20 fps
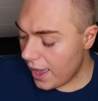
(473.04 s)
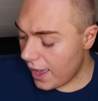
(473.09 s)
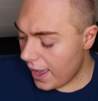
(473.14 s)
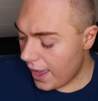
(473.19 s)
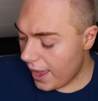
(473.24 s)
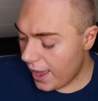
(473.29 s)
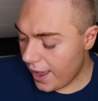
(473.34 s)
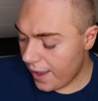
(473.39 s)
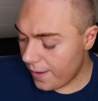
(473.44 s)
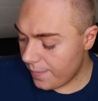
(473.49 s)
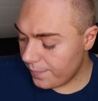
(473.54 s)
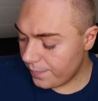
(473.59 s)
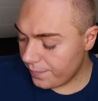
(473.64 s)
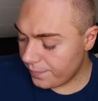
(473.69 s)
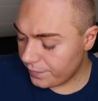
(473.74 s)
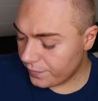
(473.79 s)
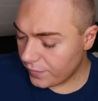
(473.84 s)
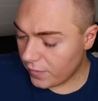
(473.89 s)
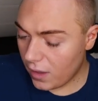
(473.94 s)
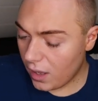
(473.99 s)

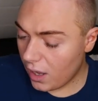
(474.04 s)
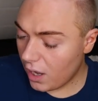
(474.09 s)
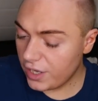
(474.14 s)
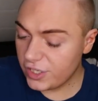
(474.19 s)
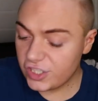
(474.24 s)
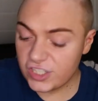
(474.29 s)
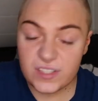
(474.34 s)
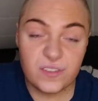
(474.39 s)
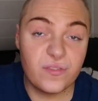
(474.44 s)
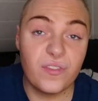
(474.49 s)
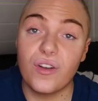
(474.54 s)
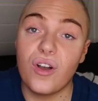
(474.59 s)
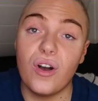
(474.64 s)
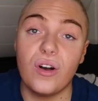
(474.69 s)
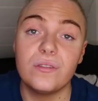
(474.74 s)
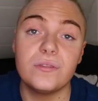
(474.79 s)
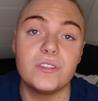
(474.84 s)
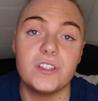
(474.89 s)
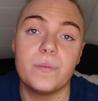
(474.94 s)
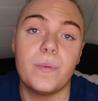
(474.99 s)
I just
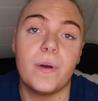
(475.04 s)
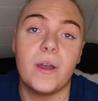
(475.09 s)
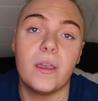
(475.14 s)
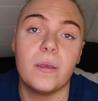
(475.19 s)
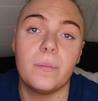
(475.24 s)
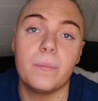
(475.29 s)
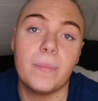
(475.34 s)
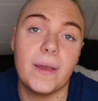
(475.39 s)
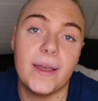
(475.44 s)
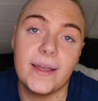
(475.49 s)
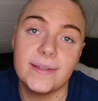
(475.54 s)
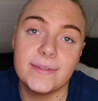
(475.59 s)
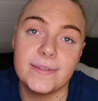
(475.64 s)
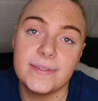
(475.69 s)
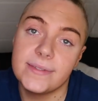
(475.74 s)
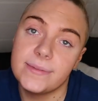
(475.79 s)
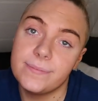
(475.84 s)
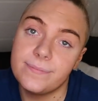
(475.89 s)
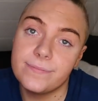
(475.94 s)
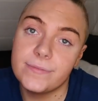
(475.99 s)
forgot to buy
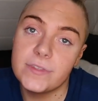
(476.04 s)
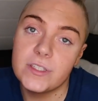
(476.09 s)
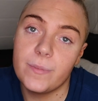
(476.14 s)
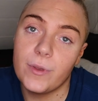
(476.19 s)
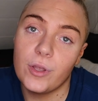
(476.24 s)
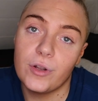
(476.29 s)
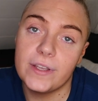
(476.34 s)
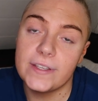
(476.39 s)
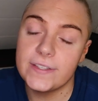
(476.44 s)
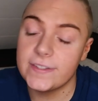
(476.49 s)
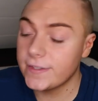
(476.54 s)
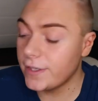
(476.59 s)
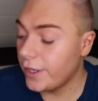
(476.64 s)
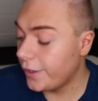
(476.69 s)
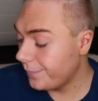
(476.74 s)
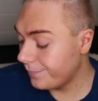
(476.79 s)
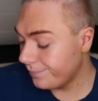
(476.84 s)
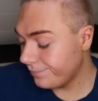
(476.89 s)
pads, to be honest, so.